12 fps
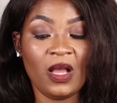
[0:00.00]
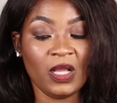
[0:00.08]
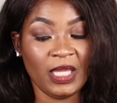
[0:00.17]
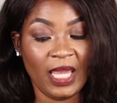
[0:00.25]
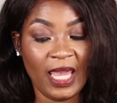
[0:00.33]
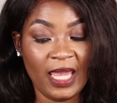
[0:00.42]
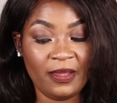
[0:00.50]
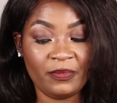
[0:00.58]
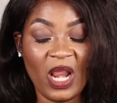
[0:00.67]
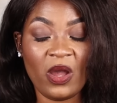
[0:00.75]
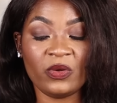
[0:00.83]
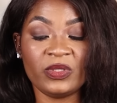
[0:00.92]
Okay,
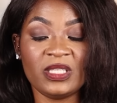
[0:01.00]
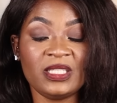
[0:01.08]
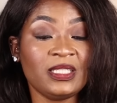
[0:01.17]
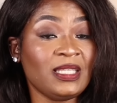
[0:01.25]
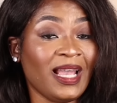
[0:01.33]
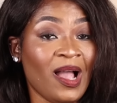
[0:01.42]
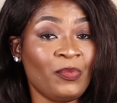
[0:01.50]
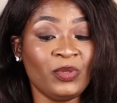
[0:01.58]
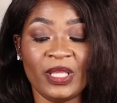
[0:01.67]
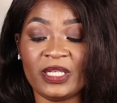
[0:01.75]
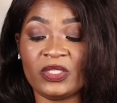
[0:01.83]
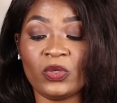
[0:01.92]
now this is a
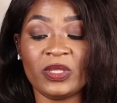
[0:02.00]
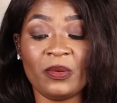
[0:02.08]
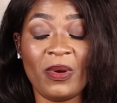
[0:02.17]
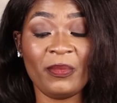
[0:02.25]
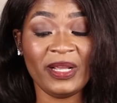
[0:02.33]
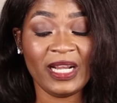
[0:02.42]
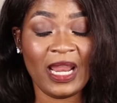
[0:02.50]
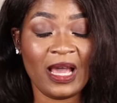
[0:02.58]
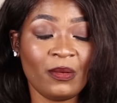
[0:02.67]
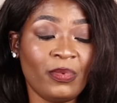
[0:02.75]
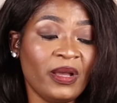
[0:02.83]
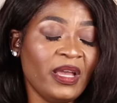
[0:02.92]
couple that is on the Mummy
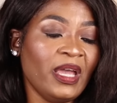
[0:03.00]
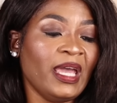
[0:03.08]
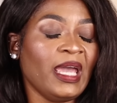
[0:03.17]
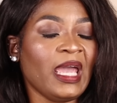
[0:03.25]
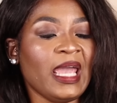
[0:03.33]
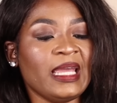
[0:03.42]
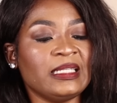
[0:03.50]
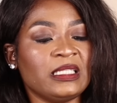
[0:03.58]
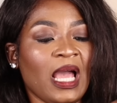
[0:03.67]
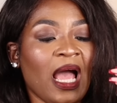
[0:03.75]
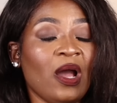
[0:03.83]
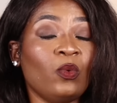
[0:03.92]
Club,
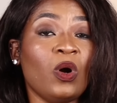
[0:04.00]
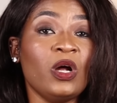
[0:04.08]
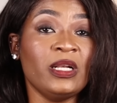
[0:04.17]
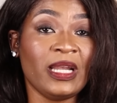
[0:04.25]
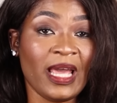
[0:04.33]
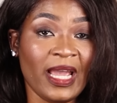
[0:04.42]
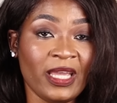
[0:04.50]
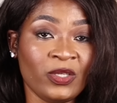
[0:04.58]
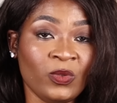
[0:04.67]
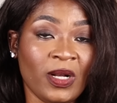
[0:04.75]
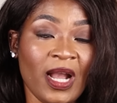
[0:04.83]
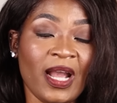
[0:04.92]
and I won't lie,
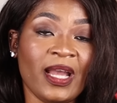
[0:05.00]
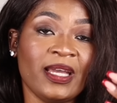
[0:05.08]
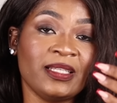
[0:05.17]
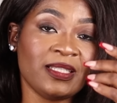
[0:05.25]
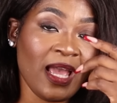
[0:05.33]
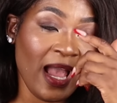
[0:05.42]
you guys.